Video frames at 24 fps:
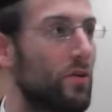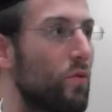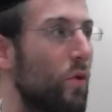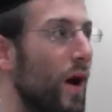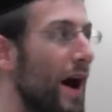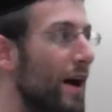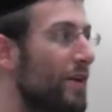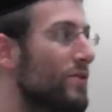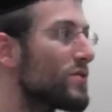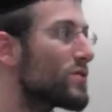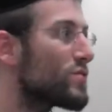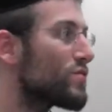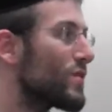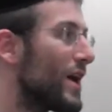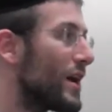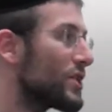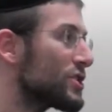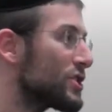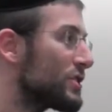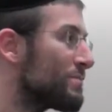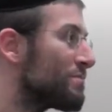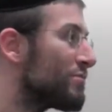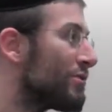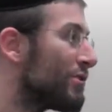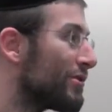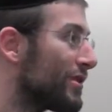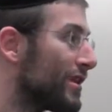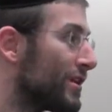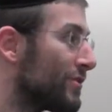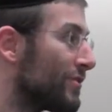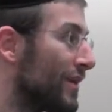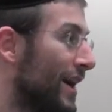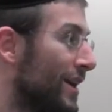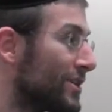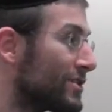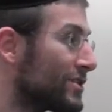how does Rashi put in,
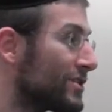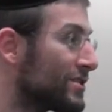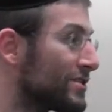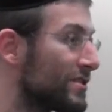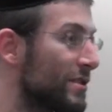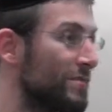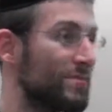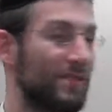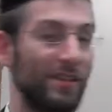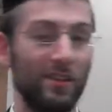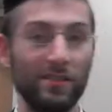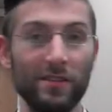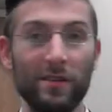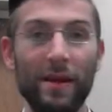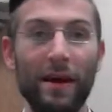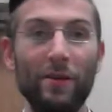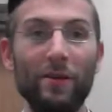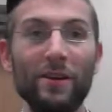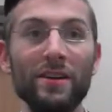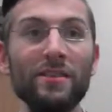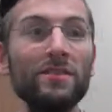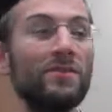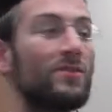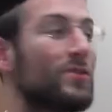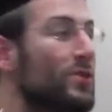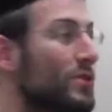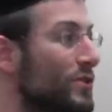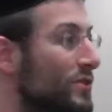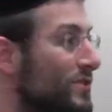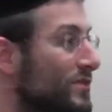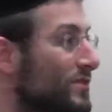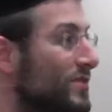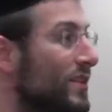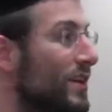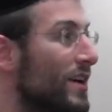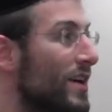Rashi somehow
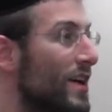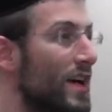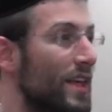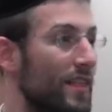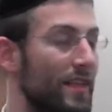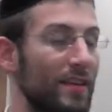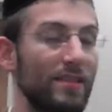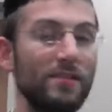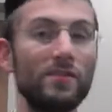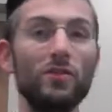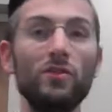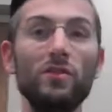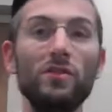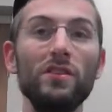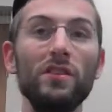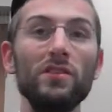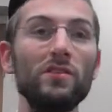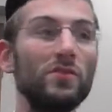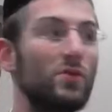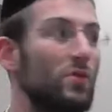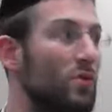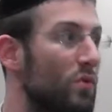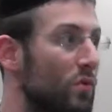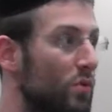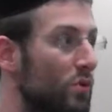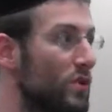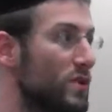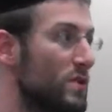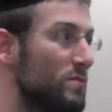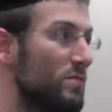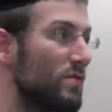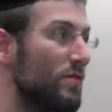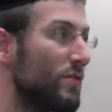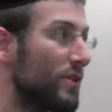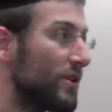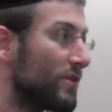inserts these 2 words,
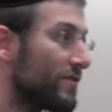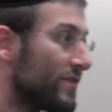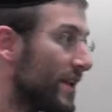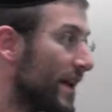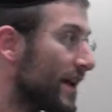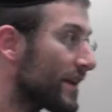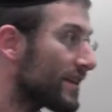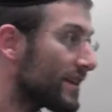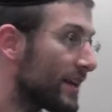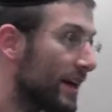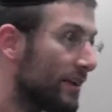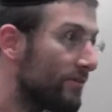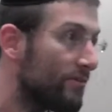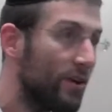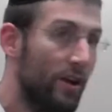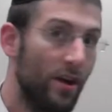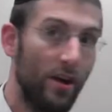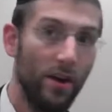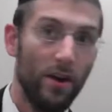b'fan of nechtav,